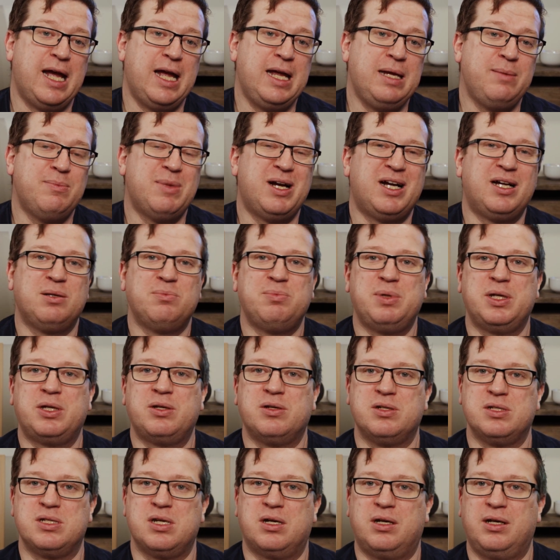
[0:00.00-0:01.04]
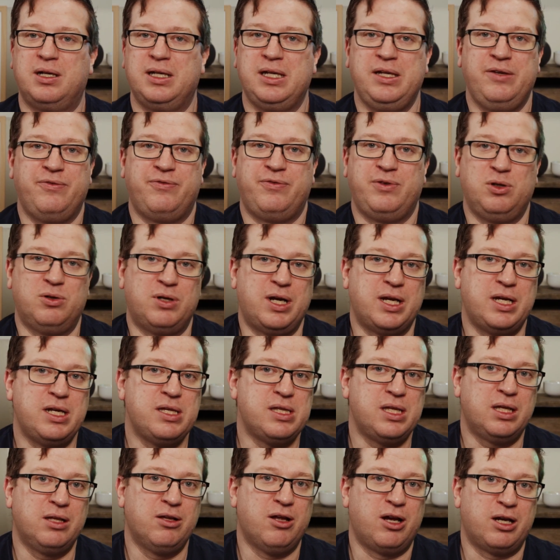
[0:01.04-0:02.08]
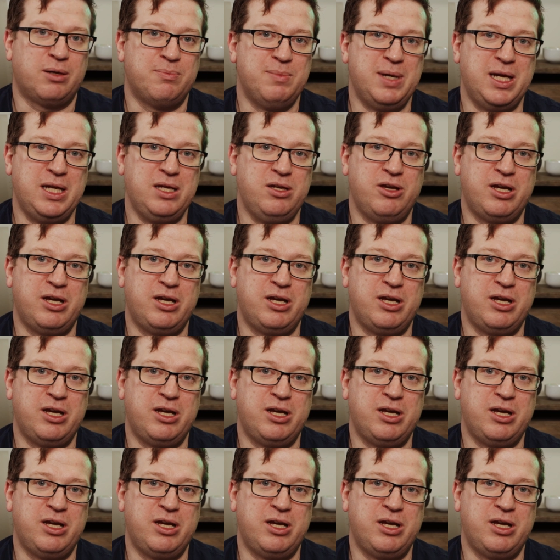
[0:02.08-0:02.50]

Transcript: email because if you're anything like me,